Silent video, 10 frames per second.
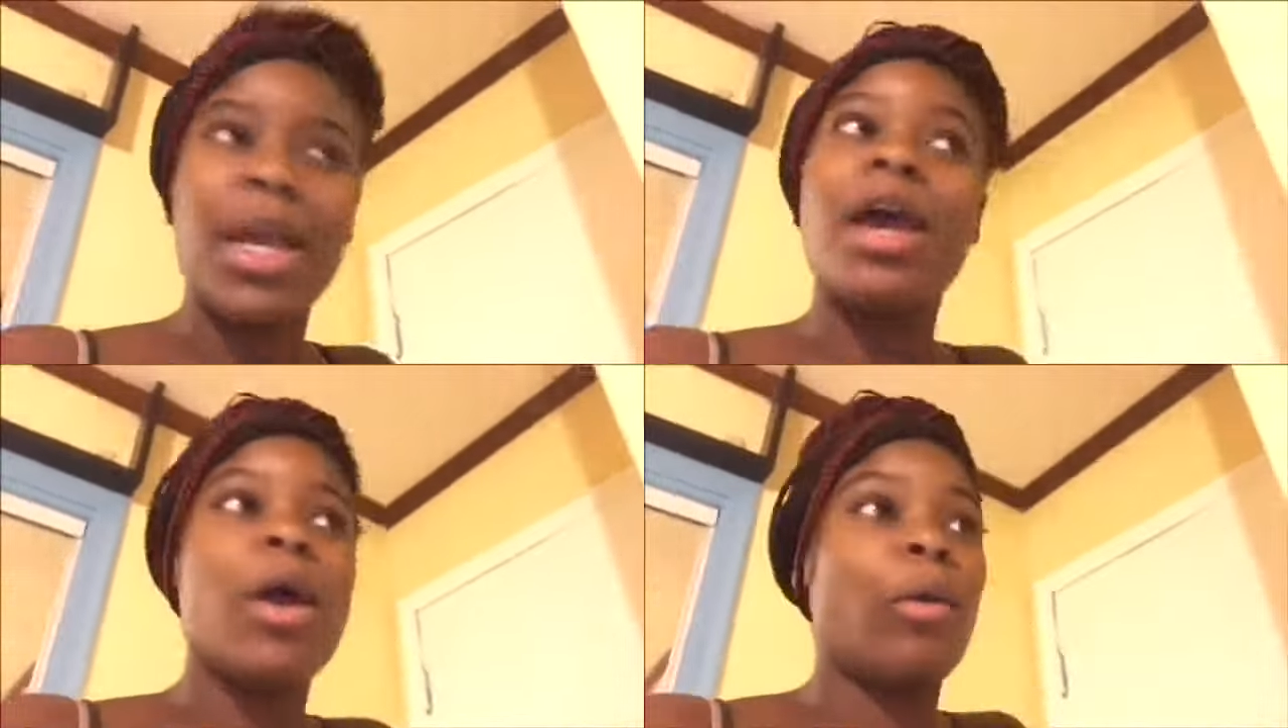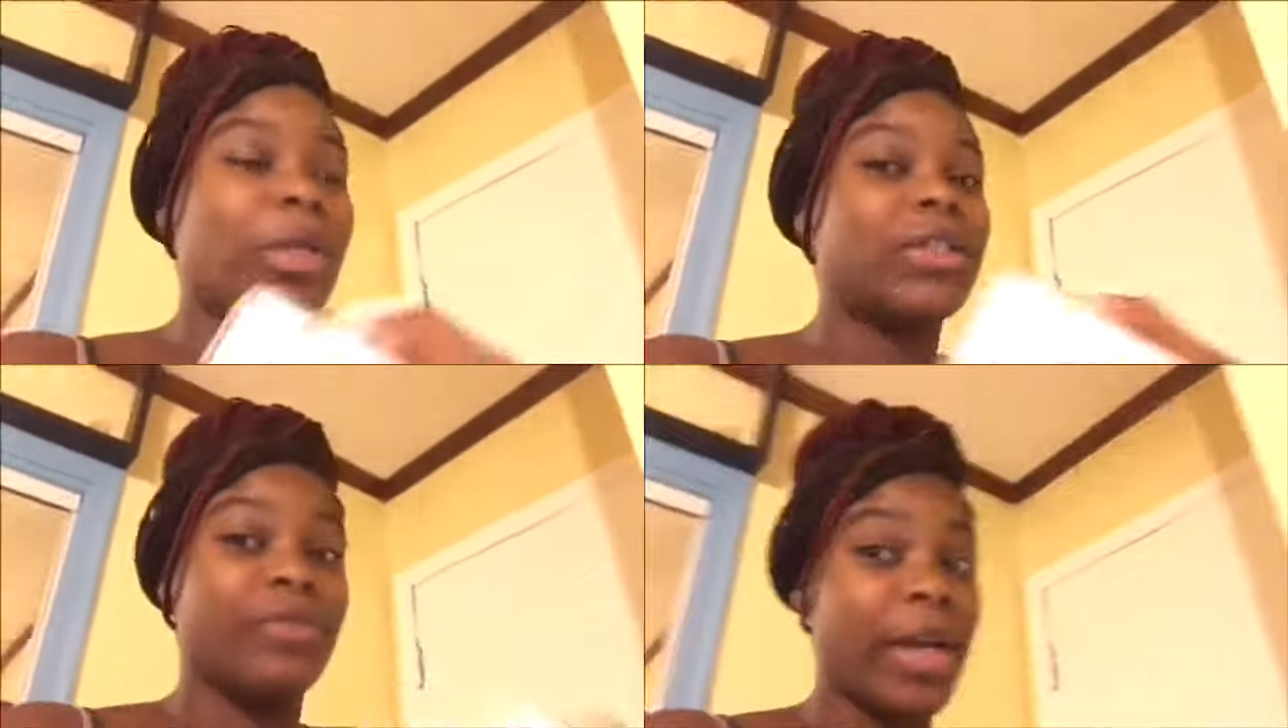which is
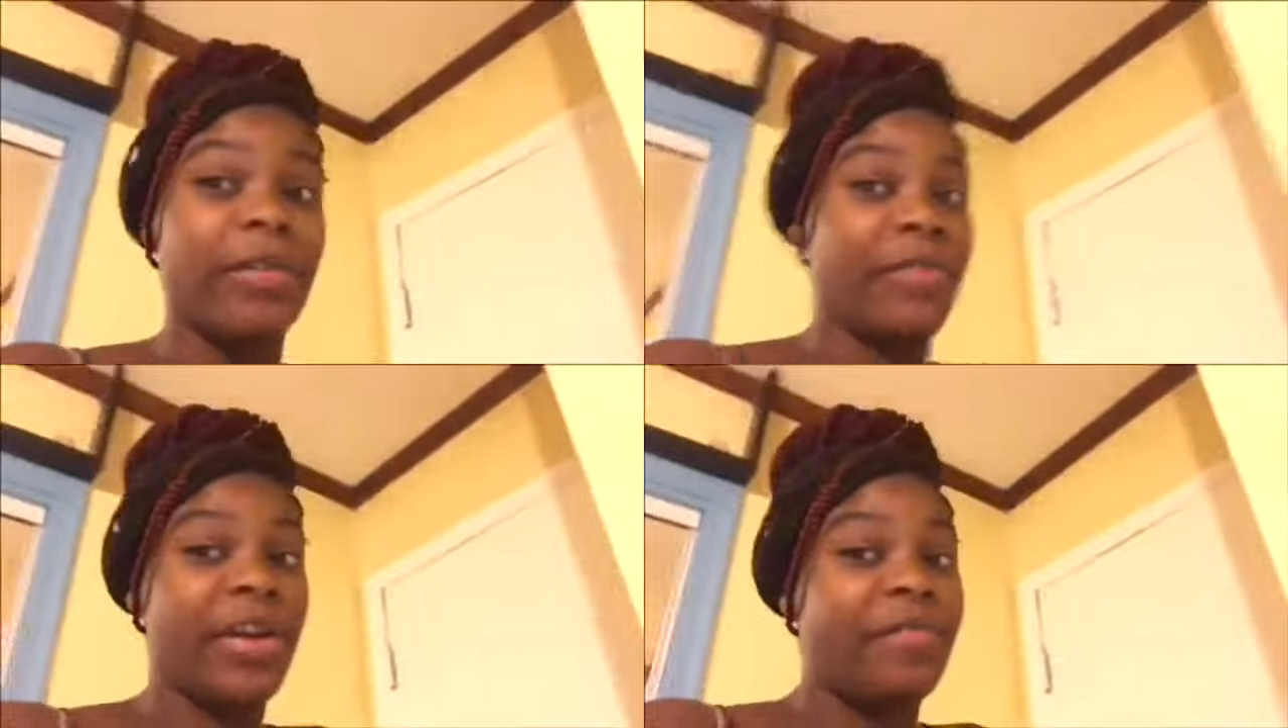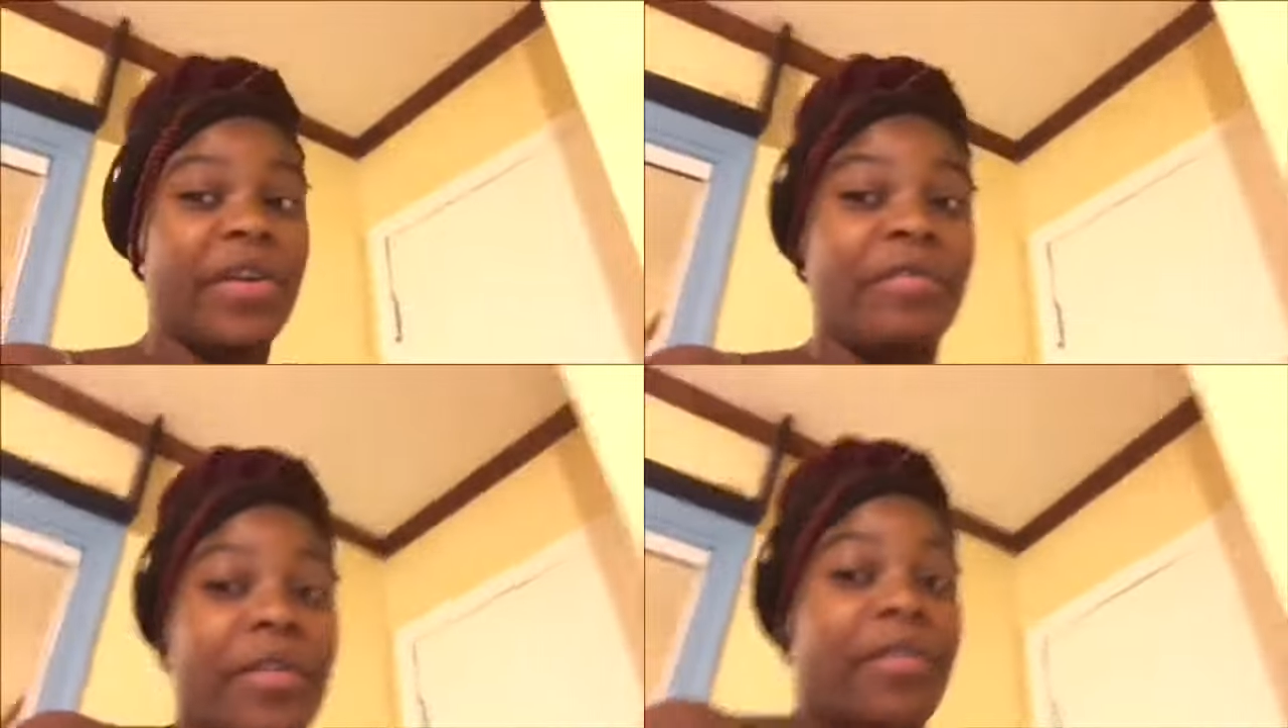very, very, very,
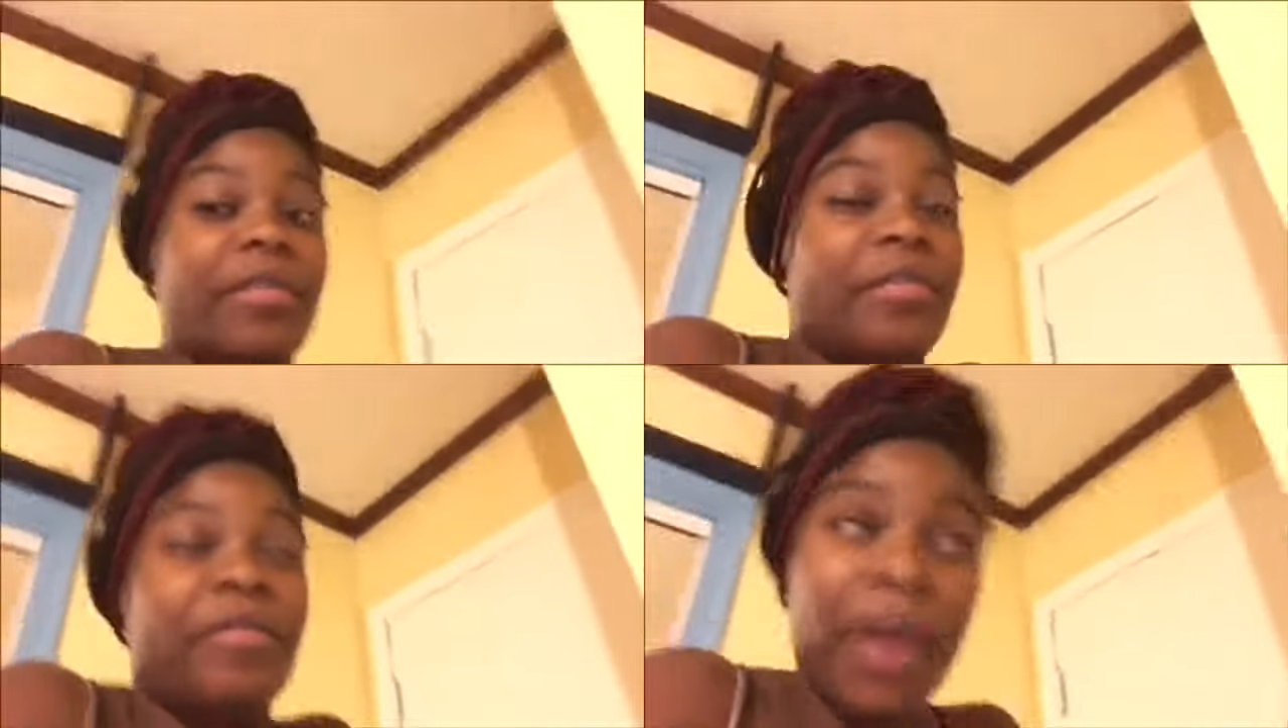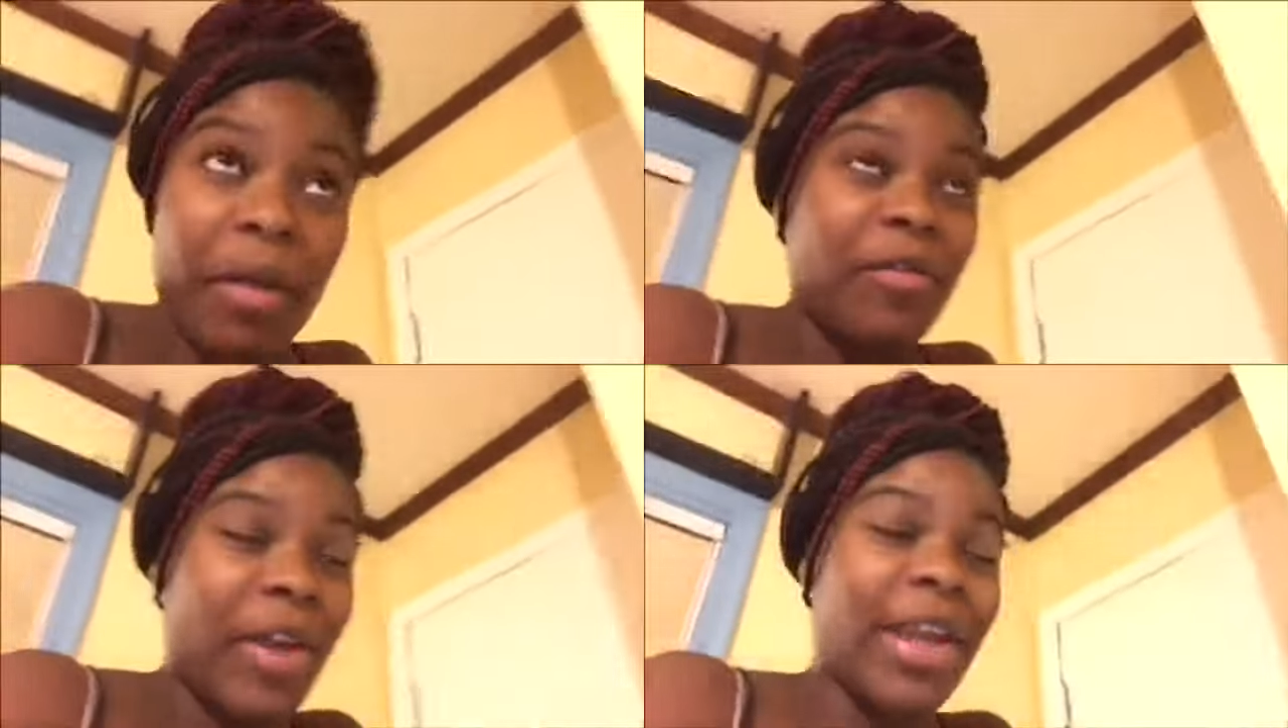very, very
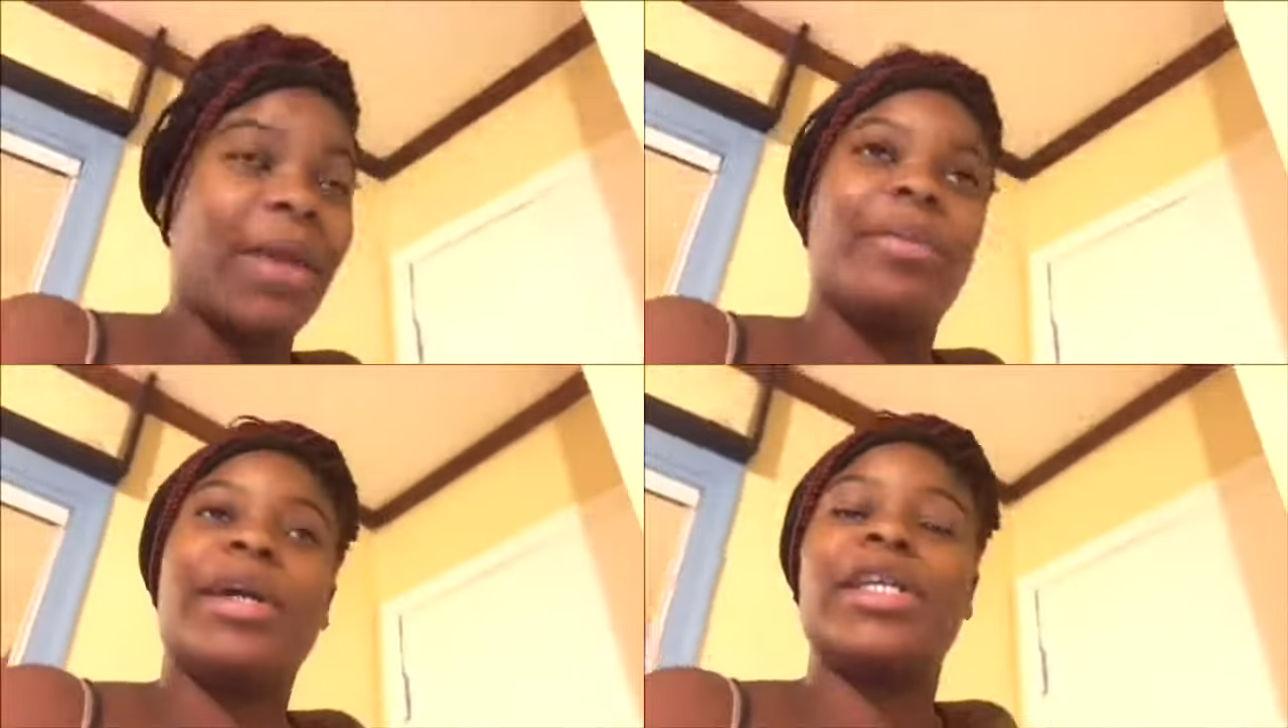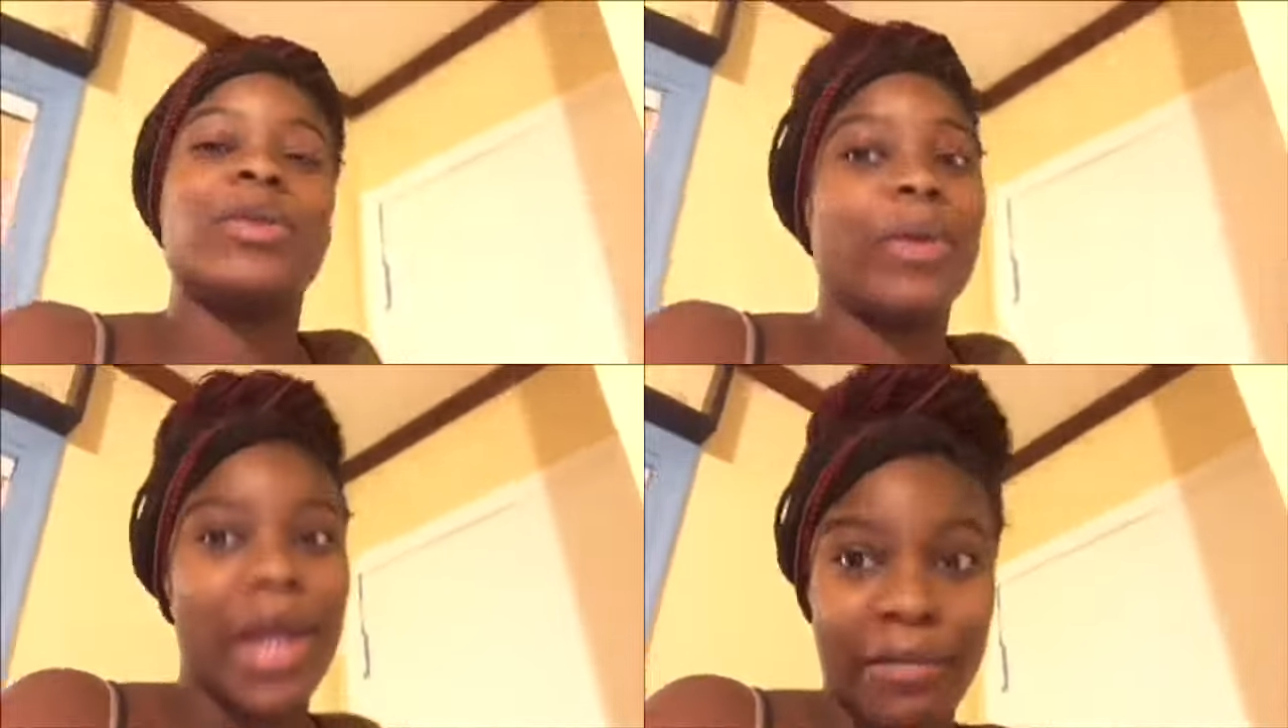frightening, but it's
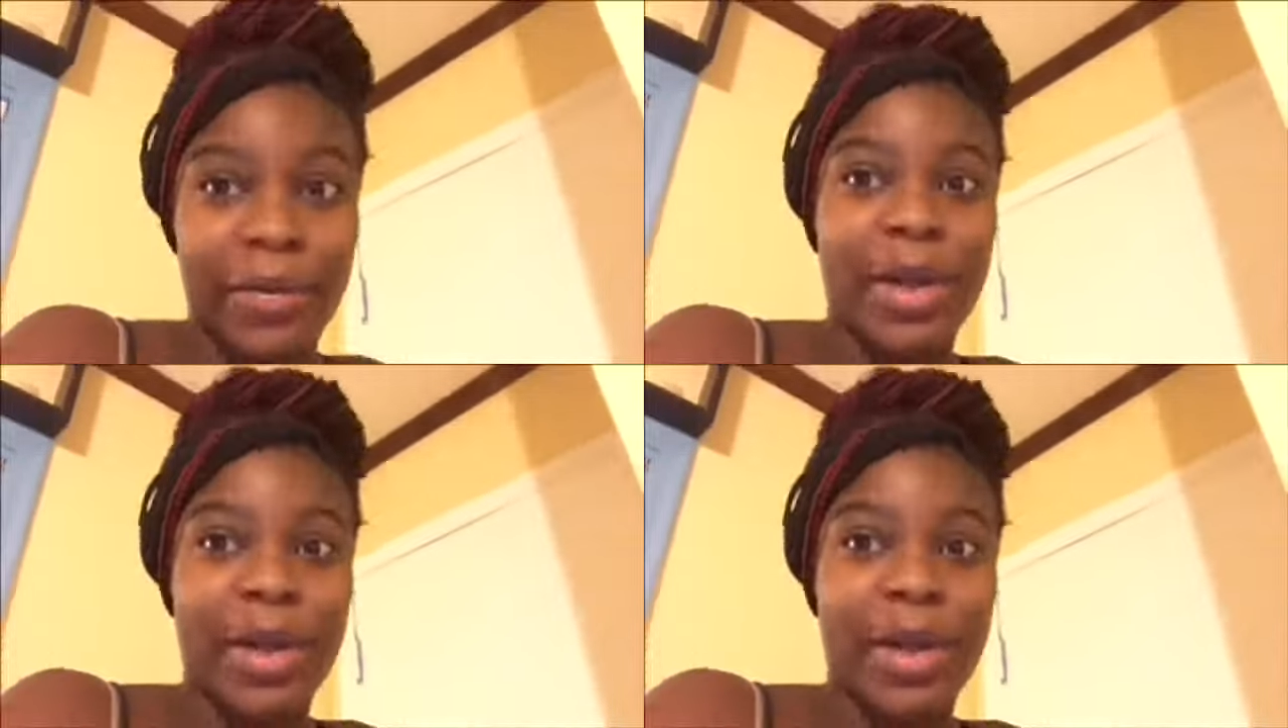whatever.